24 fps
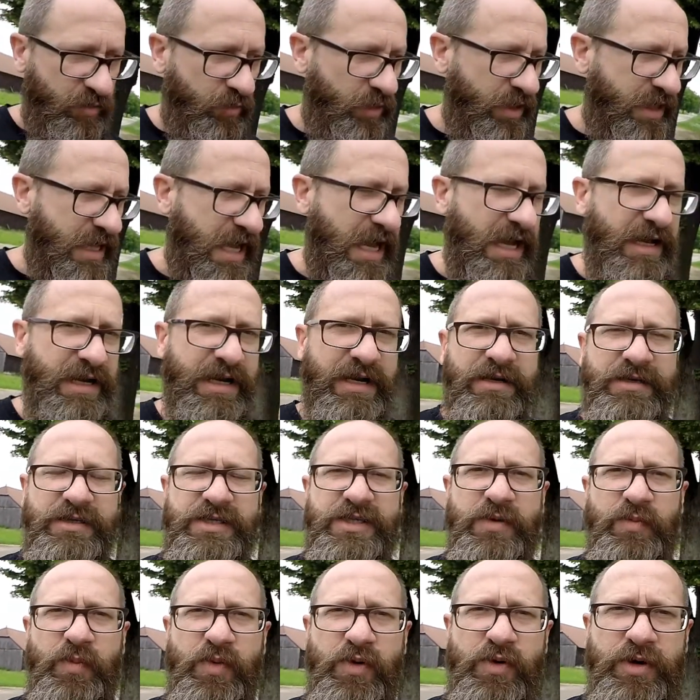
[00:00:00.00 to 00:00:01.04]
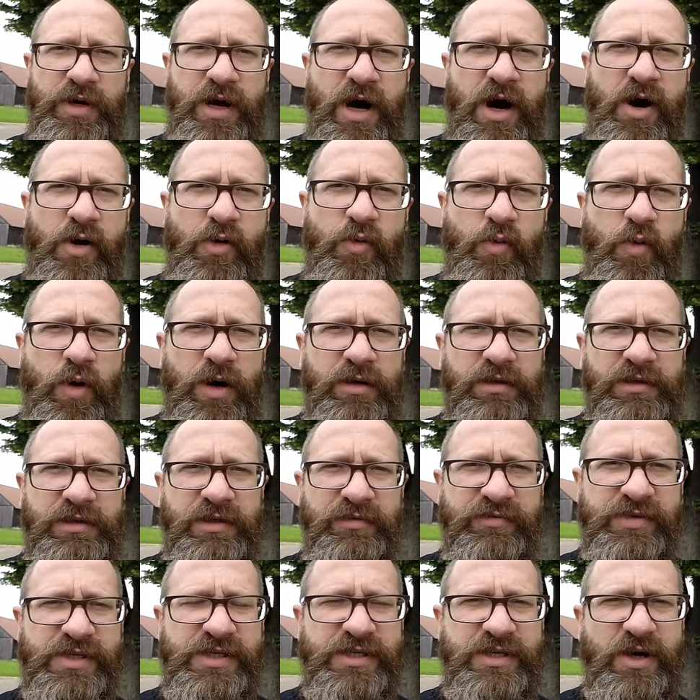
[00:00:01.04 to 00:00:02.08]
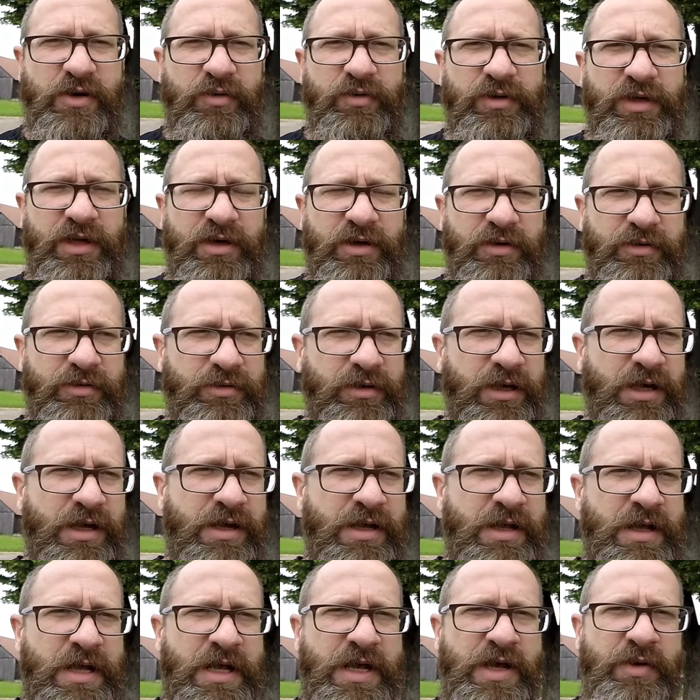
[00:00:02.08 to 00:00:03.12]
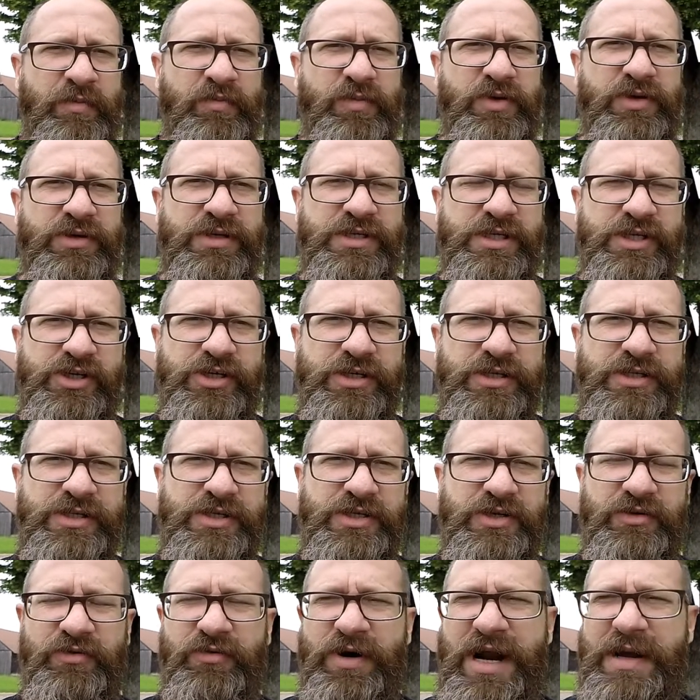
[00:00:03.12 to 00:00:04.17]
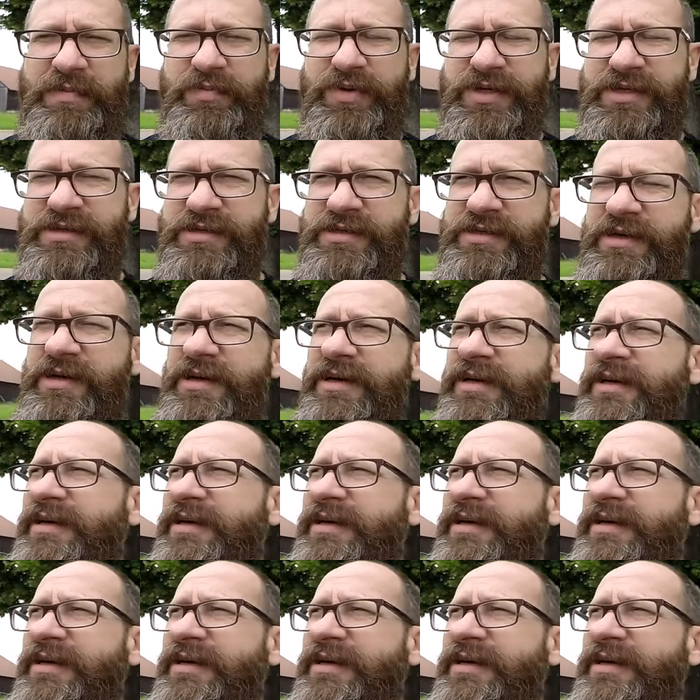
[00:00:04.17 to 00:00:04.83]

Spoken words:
We can't support a whole world of solo musicians and rappers.